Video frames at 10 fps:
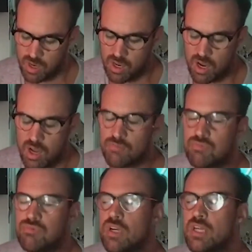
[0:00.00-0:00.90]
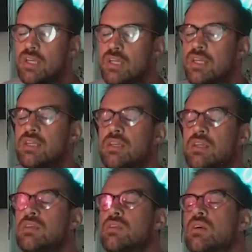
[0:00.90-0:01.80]
I
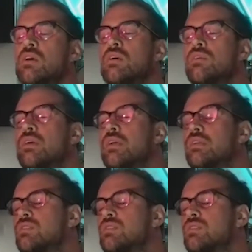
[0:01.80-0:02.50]
really think